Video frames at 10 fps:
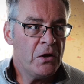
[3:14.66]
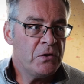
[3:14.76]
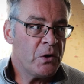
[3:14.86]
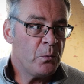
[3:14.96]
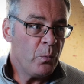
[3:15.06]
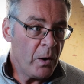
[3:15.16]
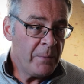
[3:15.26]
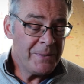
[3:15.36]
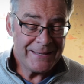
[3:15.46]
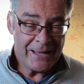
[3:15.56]
So
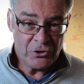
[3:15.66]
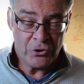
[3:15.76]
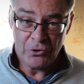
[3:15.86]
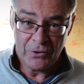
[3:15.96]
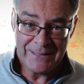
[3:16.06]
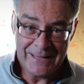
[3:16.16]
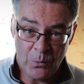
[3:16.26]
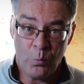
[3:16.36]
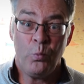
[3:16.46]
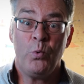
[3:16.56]
Urban Sketch Course is
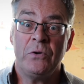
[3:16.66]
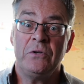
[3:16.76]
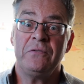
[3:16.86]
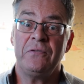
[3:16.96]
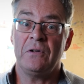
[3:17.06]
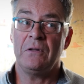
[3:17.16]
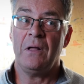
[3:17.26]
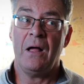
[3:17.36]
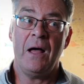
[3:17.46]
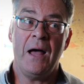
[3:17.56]
a
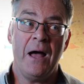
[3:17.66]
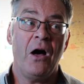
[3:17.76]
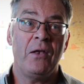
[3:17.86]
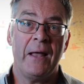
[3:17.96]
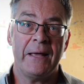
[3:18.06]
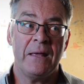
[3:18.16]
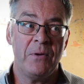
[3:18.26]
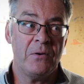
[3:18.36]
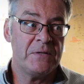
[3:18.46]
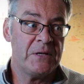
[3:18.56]
wonderful online
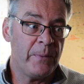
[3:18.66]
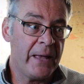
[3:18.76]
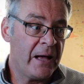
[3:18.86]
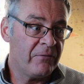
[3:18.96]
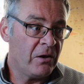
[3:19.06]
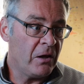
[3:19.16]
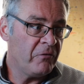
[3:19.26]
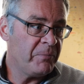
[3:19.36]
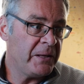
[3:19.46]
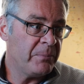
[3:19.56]
community. We have a lot
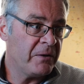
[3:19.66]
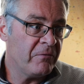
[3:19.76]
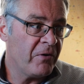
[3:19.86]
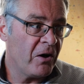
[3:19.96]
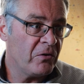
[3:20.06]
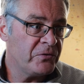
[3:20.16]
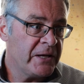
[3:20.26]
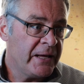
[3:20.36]
of people involved